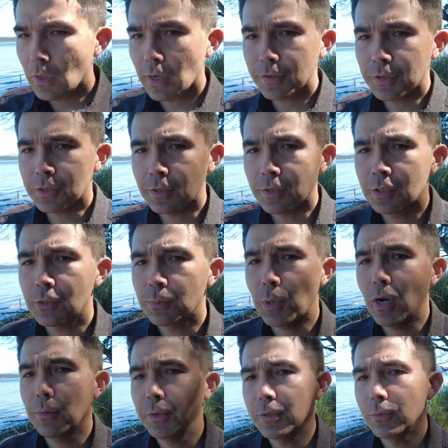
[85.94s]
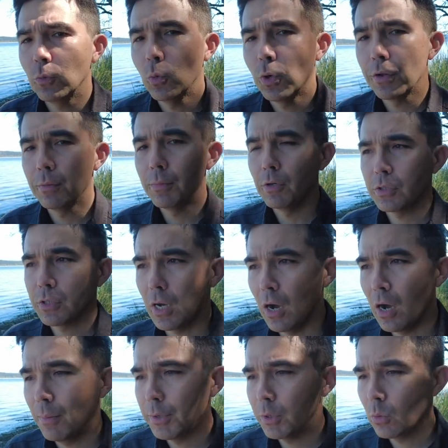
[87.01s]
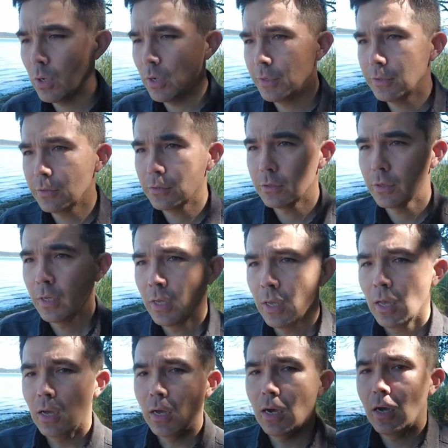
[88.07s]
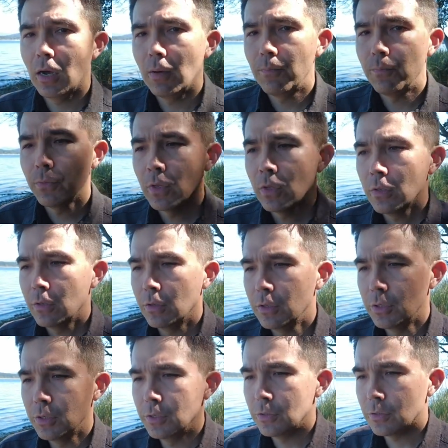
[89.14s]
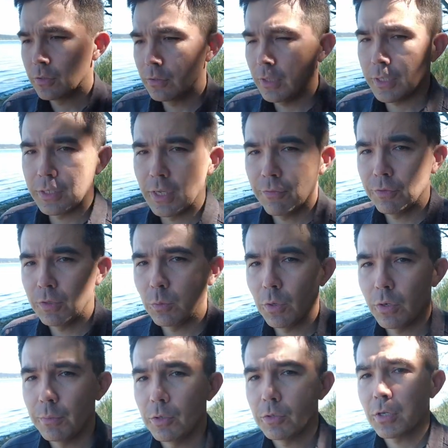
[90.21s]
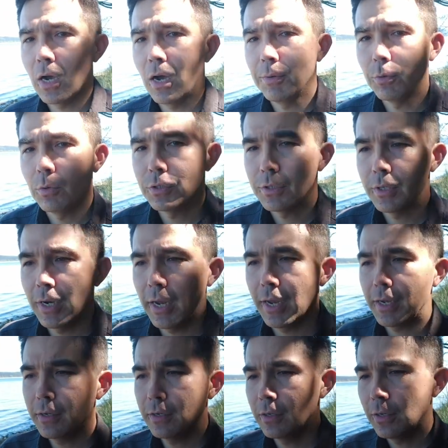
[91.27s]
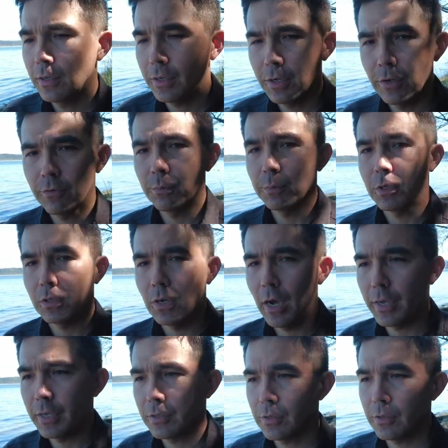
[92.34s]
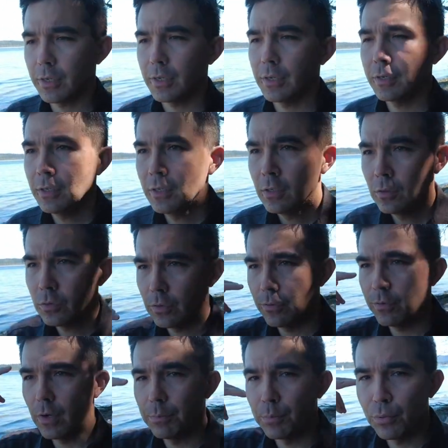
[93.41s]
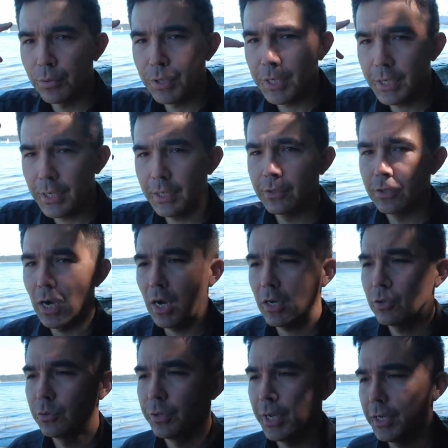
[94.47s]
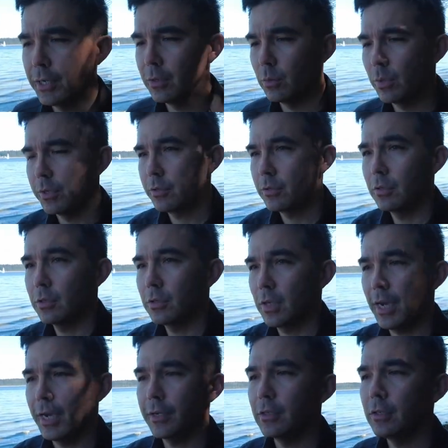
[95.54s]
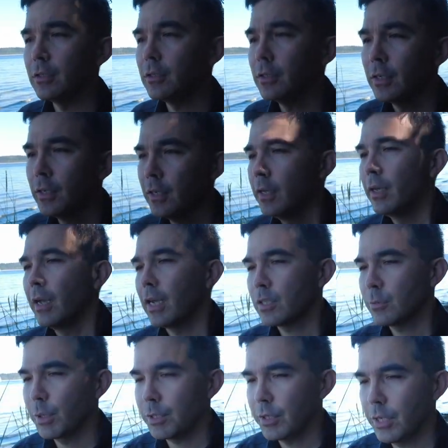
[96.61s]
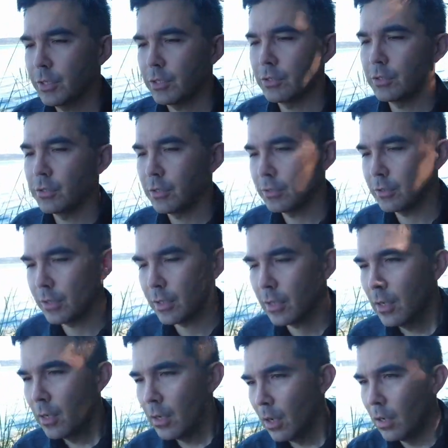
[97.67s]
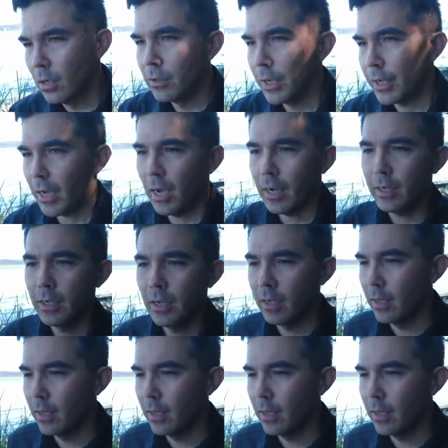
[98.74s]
uh, this this is probably one of the most common ones. Um, this is like definitely one of the most common ones that I hear from clients that they sort of are pre-indoctrinated with societal expectations. That's like, oh, I,